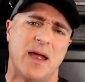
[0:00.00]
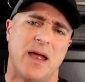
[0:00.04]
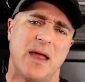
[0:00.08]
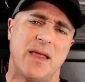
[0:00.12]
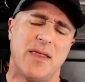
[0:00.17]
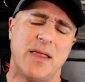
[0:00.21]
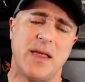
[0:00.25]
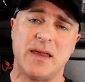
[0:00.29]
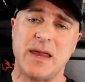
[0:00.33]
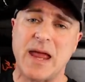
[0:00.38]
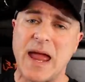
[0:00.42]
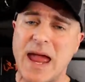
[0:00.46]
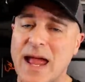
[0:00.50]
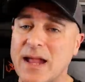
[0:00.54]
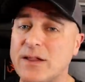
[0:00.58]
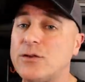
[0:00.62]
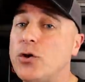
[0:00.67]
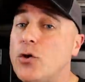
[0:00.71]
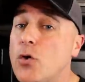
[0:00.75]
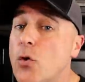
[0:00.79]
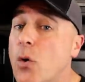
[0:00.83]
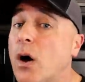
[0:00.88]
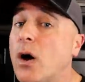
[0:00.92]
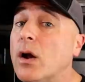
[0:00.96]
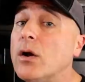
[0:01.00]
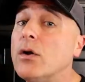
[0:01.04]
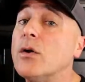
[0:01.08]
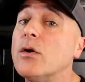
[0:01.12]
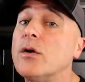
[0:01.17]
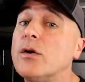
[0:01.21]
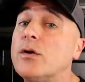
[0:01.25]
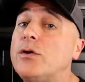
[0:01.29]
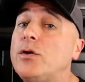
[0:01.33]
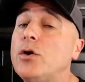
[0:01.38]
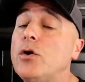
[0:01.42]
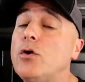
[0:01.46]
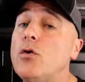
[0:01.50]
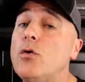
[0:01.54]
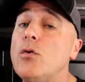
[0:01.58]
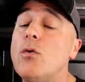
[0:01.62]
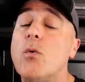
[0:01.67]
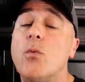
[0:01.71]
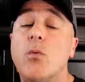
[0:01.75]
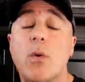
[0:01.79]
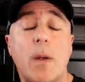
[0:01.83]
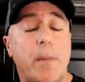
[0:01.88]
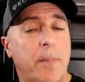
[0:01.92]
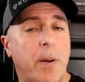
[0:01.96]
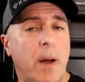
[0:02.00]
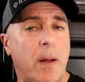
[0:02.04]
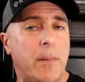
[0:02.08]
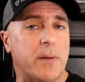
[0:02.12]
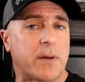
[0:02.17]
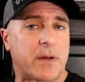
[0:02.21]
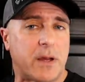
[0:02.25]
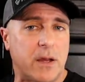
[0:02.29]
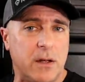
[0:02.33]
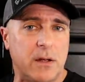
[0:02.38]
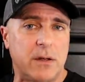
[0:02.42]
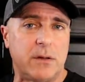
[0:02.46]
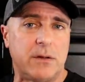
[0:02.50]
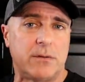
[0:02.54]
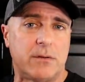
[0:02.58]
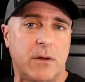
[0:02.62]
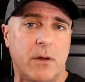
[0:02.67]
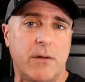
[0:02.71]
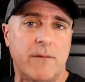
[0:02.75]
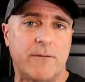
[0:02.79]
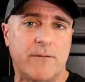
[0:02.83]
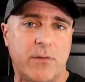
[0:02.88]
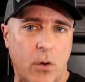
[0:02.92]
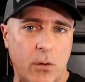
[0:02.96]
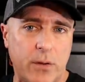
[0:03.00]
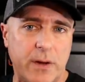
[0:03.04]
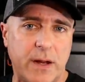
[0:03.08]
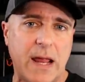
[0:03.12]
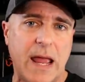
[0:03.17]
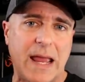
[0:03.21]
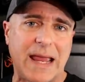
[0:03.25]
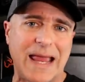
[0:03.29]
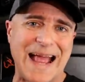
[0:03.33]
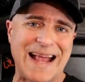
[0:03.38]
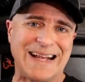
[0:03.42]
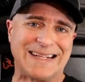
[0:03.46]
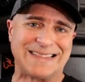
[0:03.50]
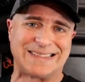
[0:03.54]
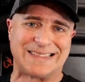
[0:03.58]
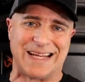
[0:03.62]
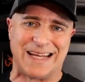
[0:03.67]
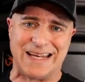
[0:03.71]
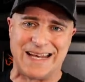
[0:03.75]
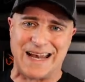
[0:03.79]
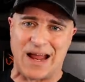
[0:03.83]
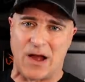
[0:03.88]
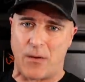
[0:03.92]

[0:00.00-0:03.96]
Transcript: And then you had two hundred two Republicans voting against it.